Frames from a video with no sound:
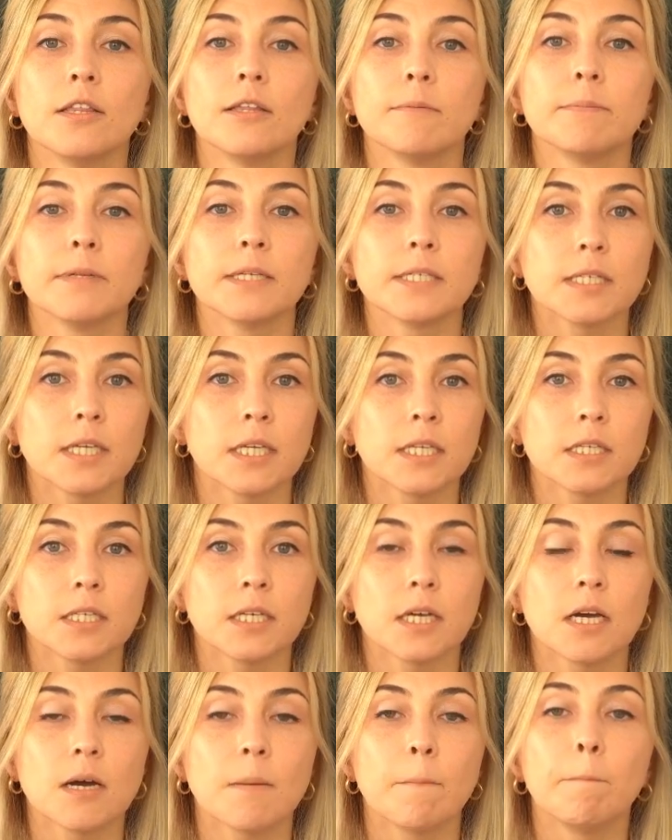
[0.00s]
The
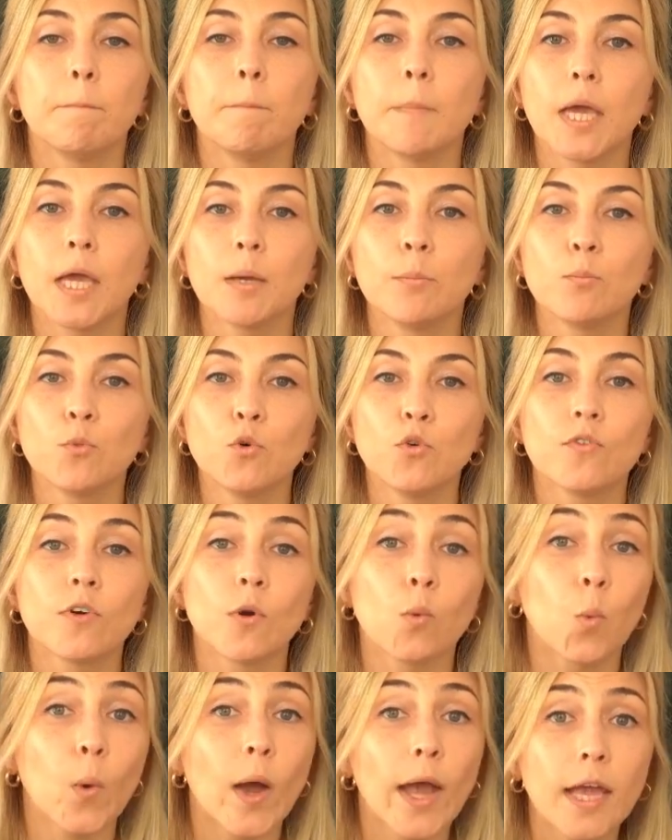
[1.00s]
placenta may move
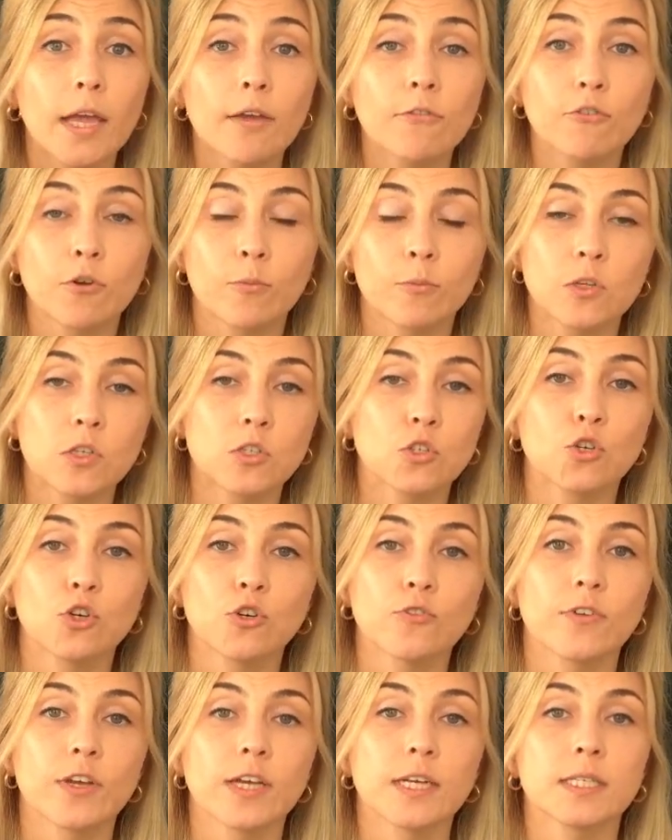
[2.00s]
away from the
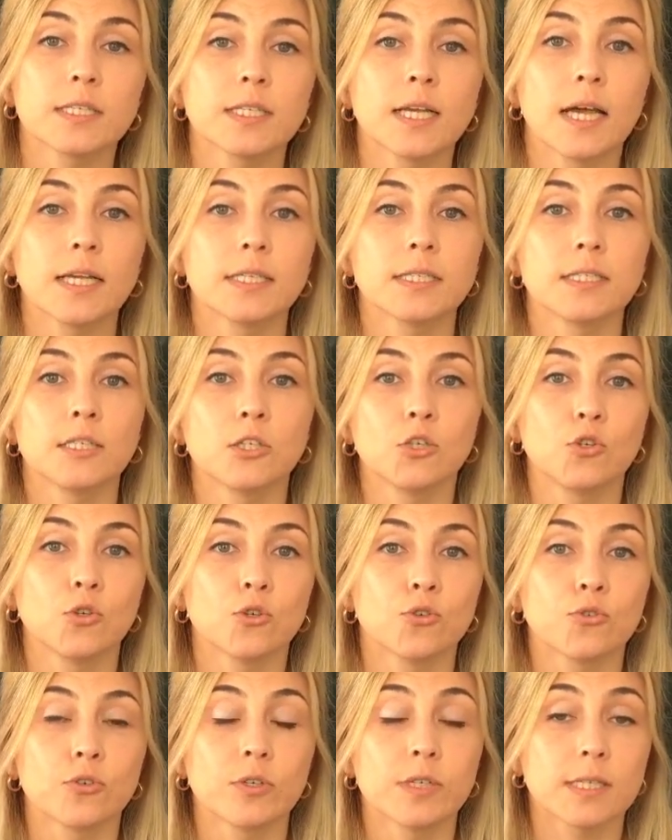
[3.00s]
cervix as the
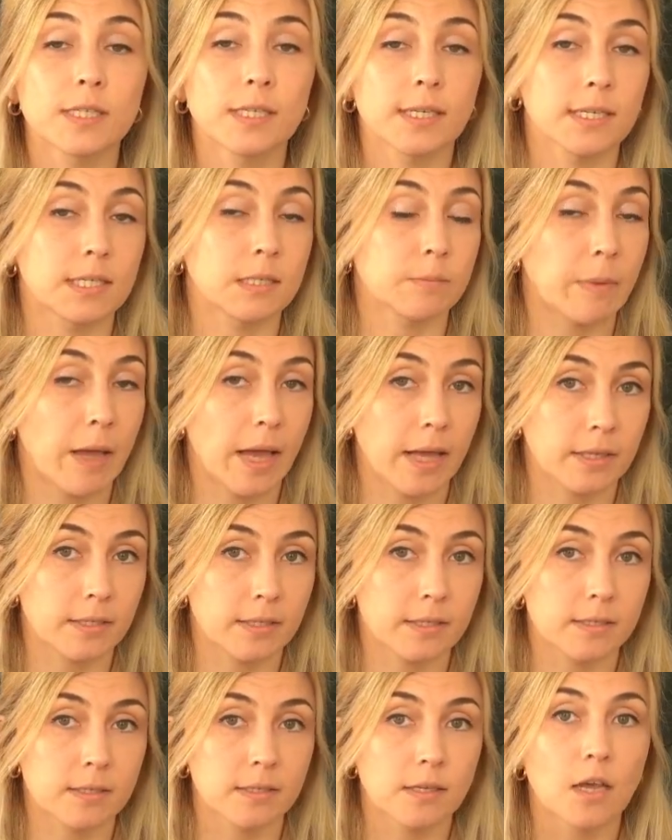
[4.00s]
uterus
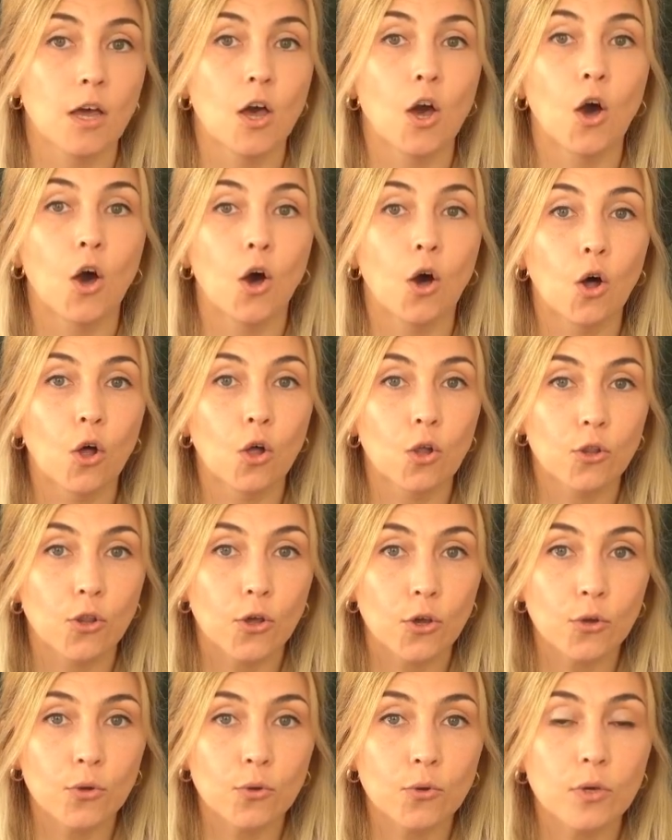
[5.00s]
expands,
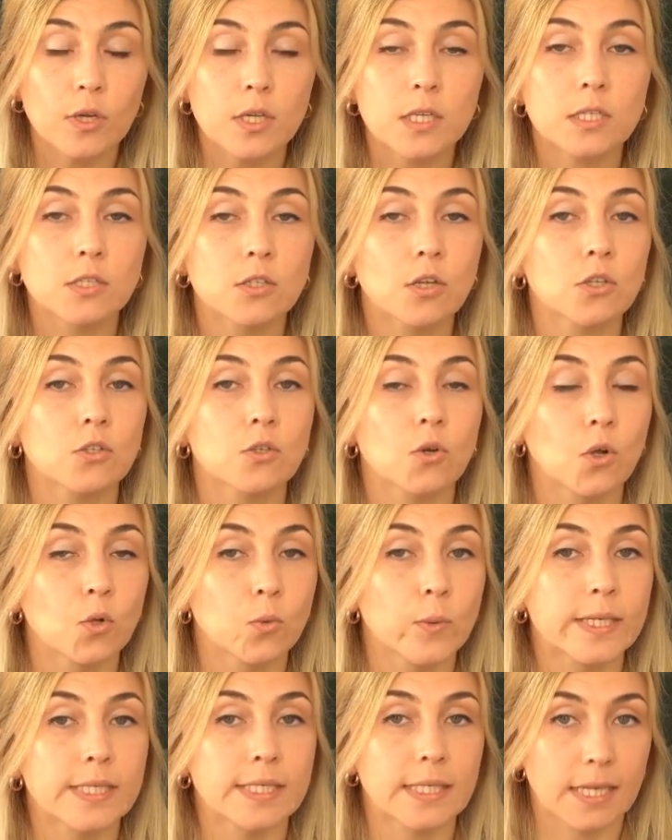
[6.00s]
although it's not
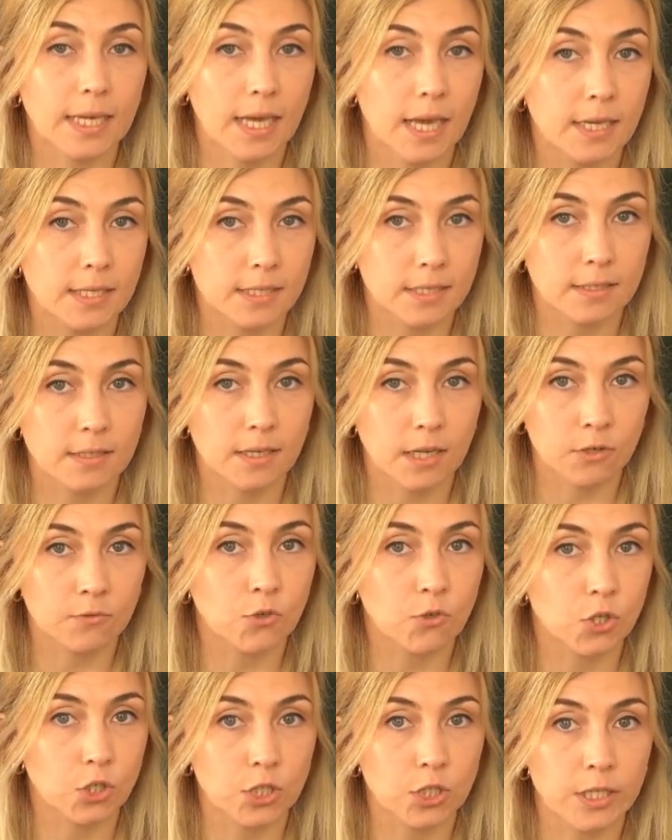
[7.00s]
always the case,
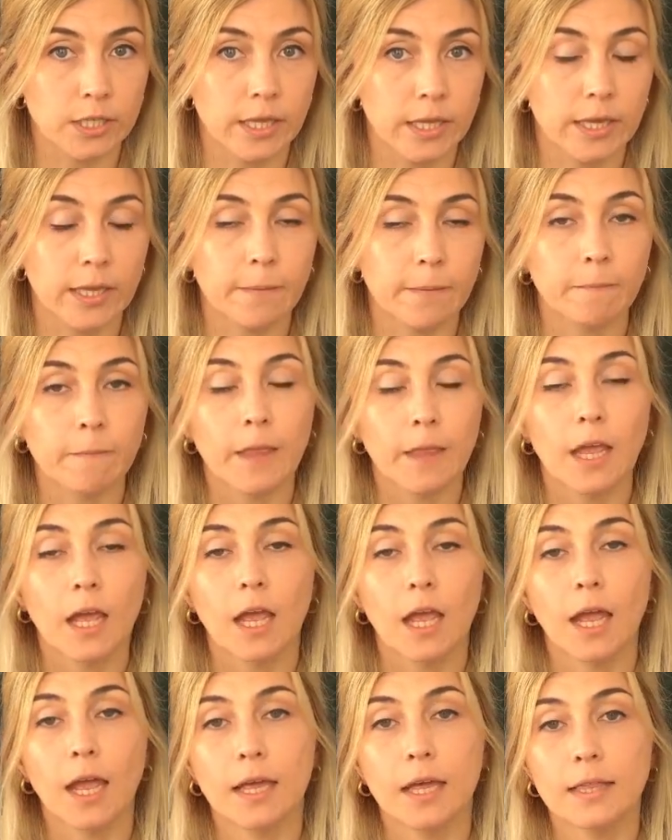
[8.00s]
unfortunately.
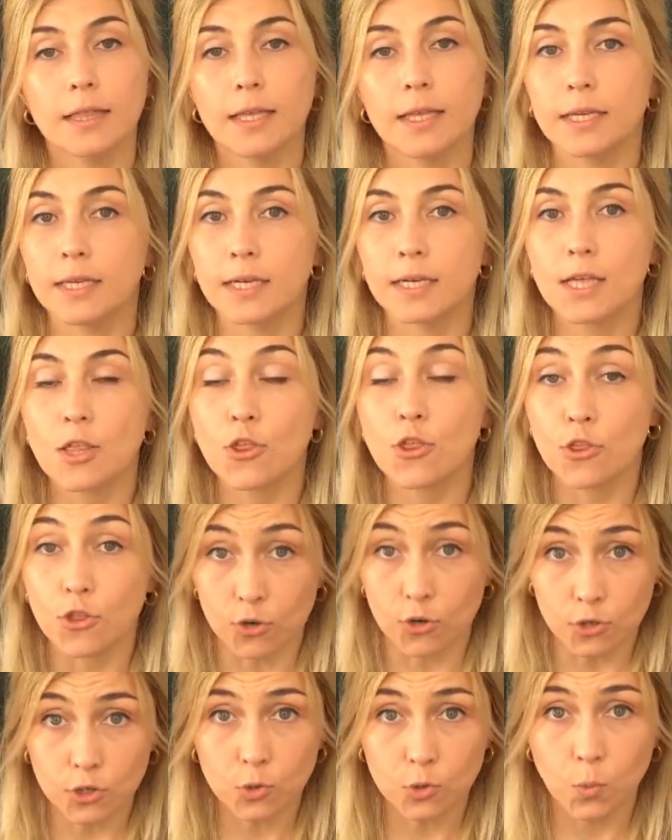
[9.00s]
And the
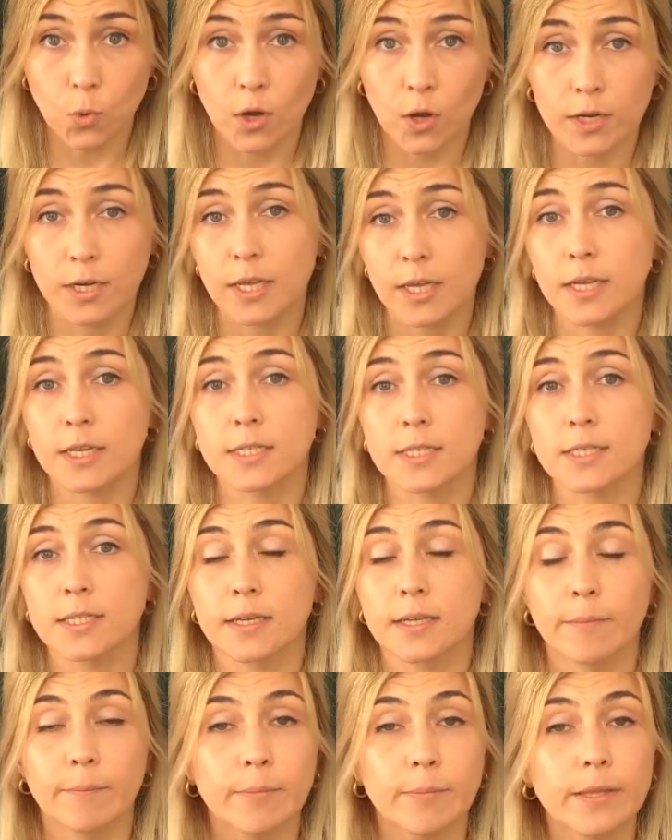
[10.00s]
third one is
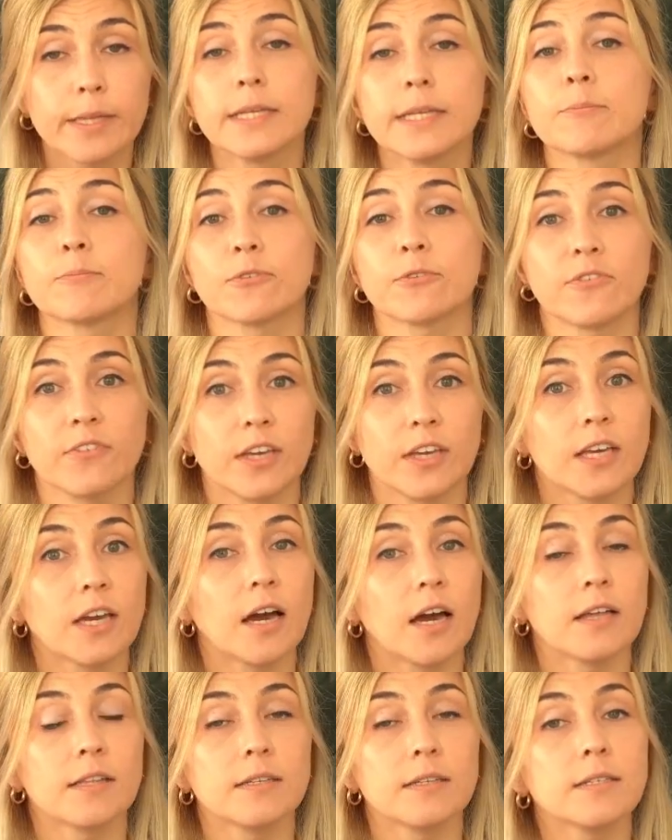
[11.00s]
complete
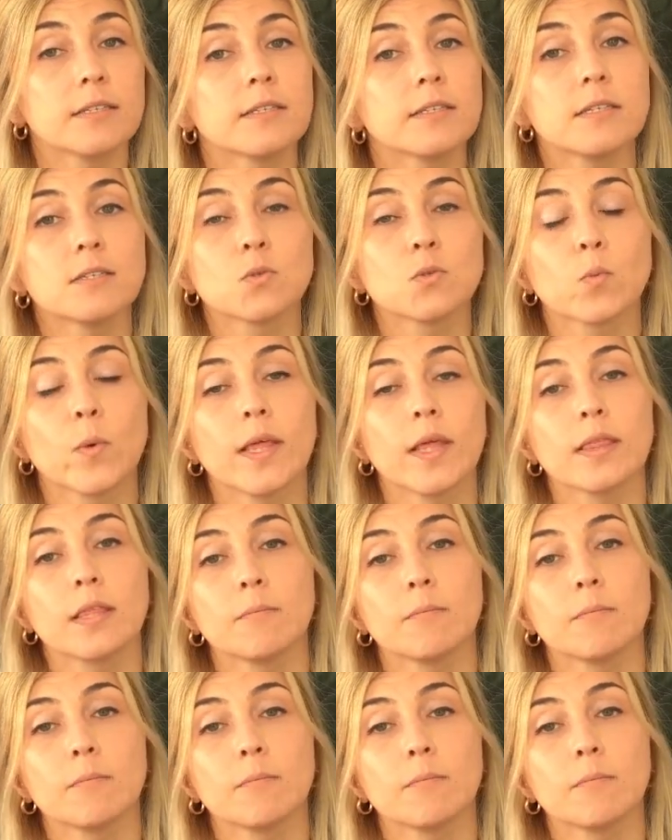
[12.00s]
previa. This is when